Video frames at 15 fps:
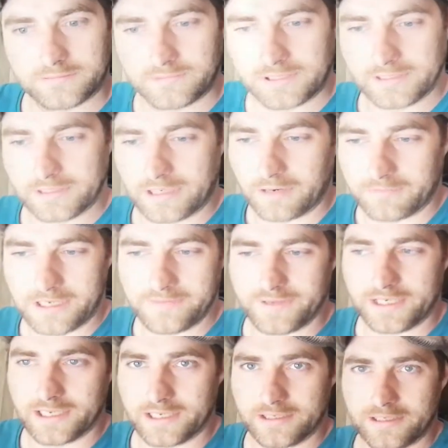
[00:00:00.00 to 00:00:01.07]
and I'll live
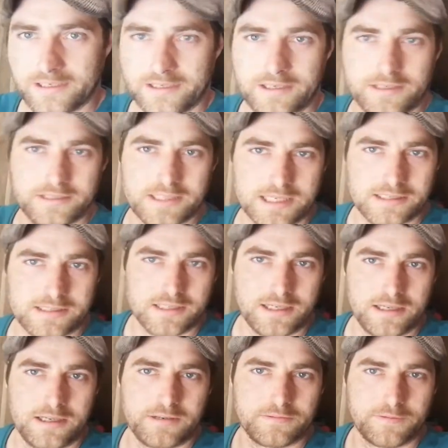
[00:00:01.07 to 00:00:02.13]
in it, test
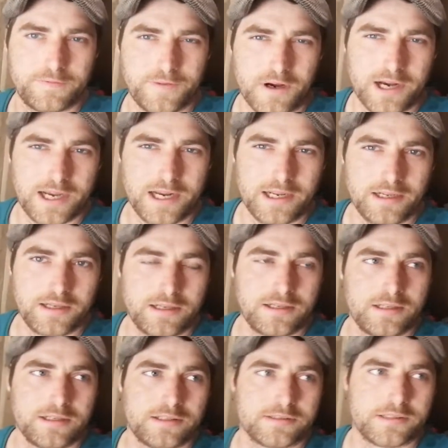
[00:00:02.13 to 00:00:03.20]
it, refine it,
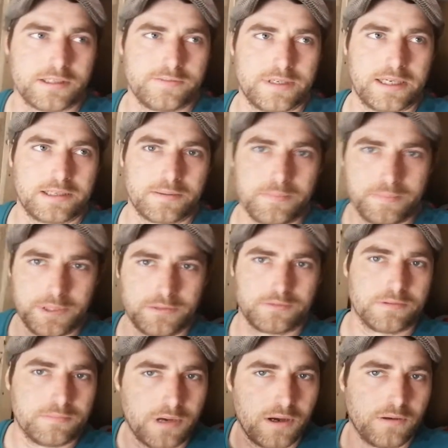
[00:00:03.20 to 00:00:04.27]
so that I can
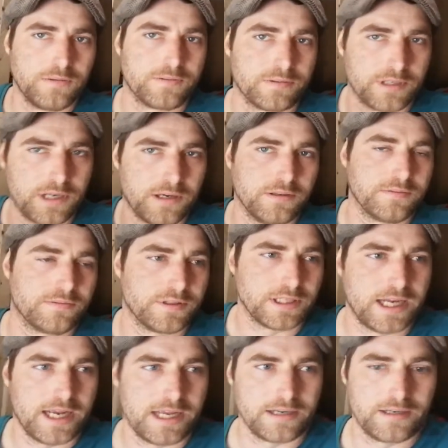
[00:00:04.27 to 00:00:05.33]
build them over and over
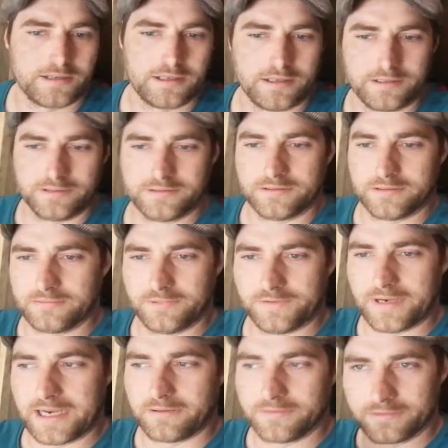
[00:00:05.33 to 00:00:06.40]
again, and
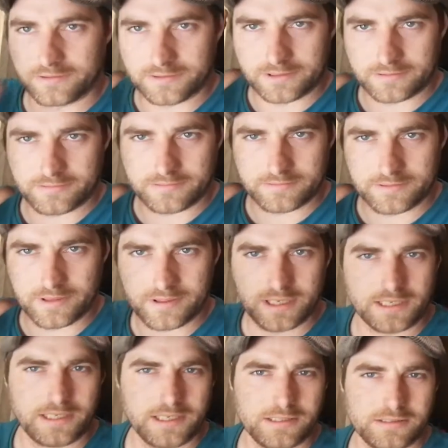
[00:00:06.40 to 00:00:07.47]
without the
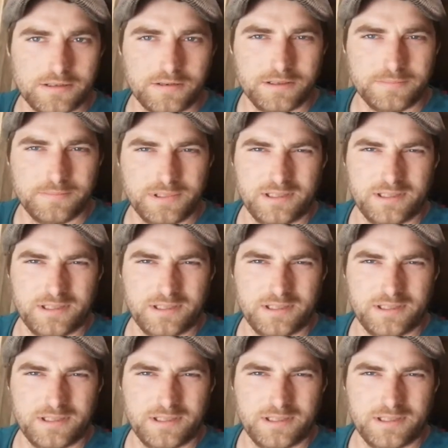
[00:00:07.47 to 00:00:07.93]
thinking time.